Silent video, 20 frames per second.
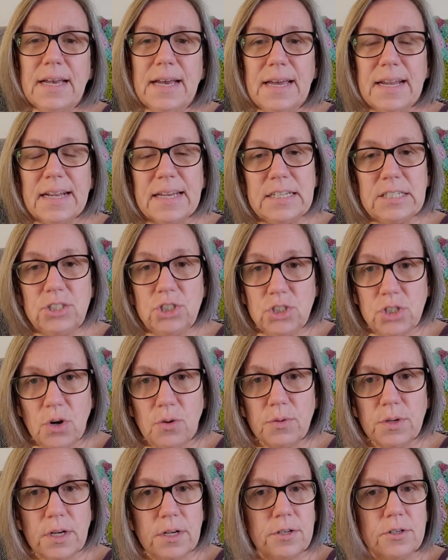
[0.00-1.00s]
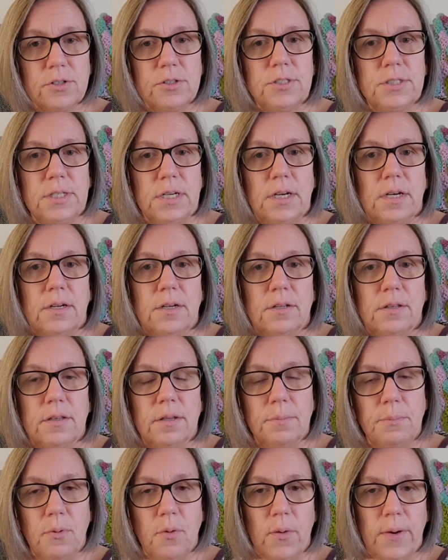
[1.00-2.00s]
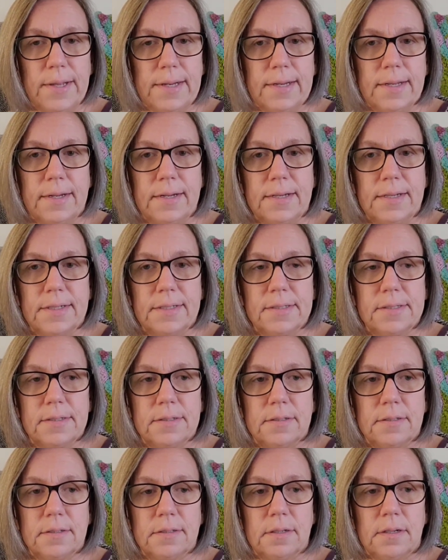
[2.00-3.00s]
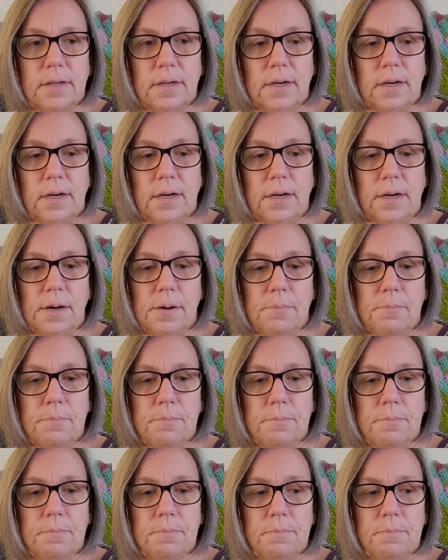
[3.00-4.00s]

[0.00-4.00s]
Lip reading: And I don't understand the point in it. To